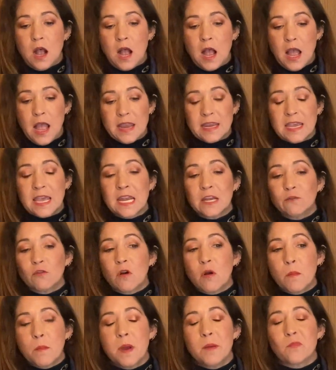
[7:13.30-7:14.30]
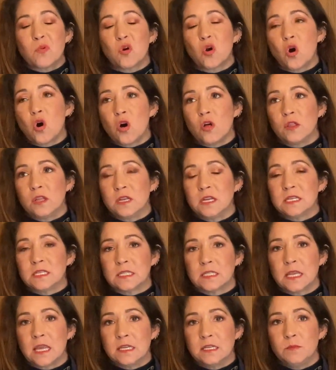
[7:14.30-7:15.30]
I can't even remember all that he
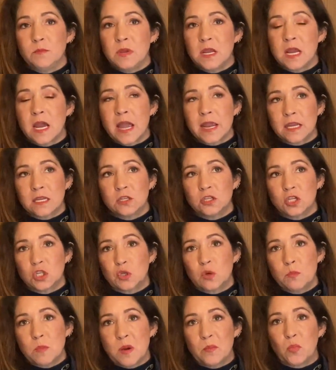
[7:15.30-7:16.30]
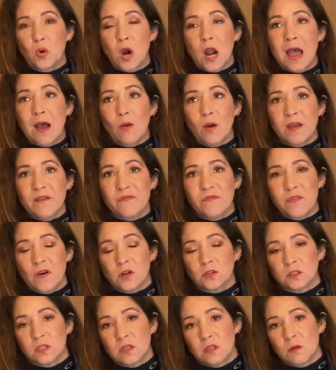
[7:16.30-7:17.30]
said to me. I can just remember how I
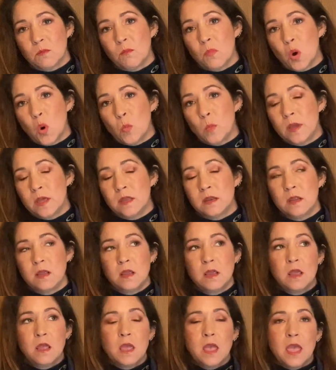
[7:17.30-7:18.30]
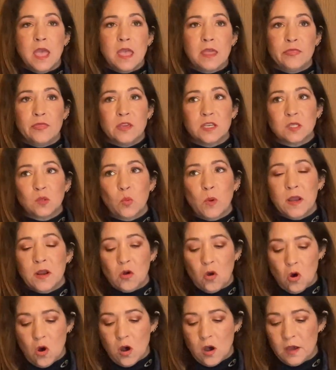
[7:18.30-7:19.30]
felt in the moment. And this went
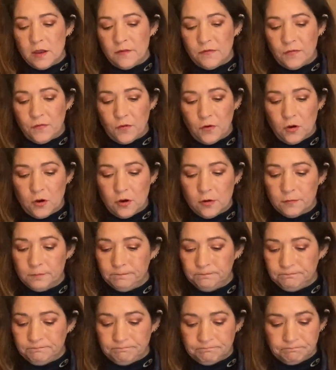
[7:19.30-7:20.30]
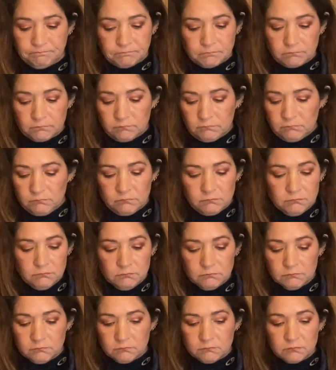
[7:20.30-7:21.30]
on for
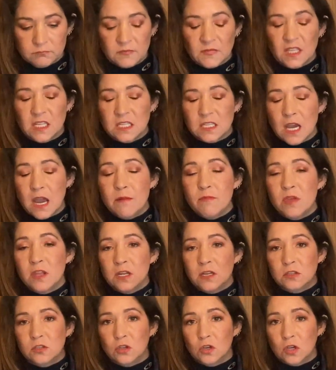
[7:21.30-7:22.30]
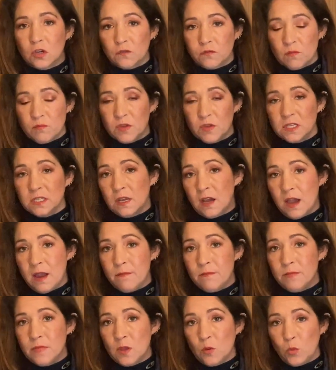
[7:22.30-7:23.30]
the time that it took from the
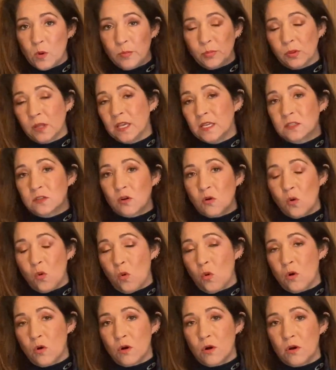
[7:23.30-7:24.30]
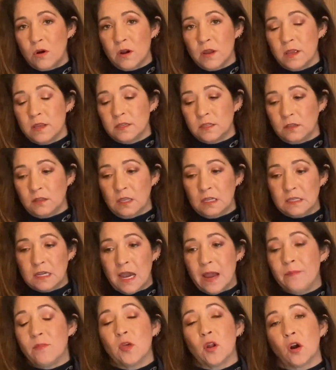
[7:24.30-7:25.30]
time that we placed our order until the
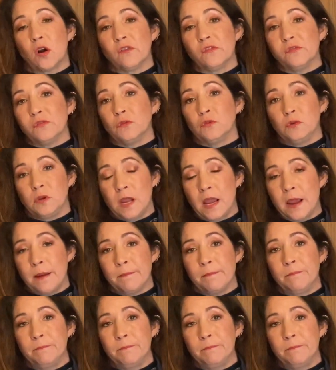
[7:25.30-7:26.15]
time that our food came.